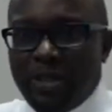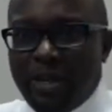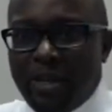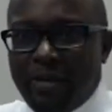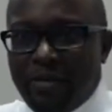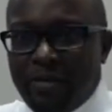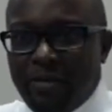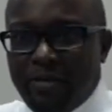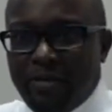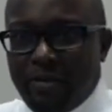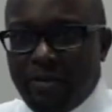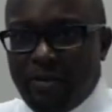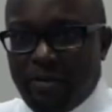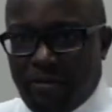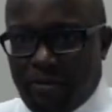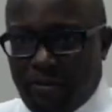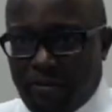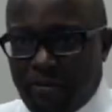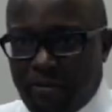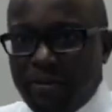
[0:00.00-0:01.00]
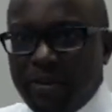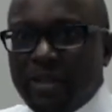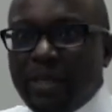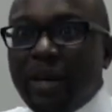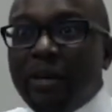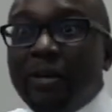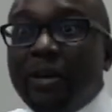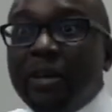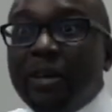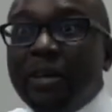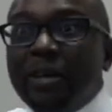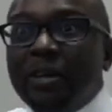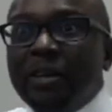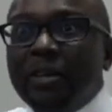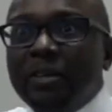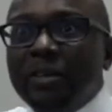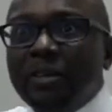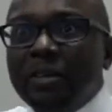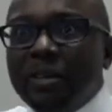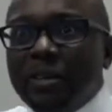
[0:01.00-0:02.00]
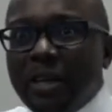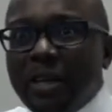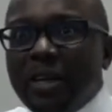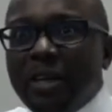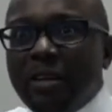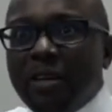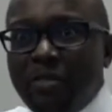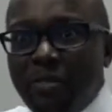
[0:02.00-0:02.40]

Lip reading: now, Derek, okay?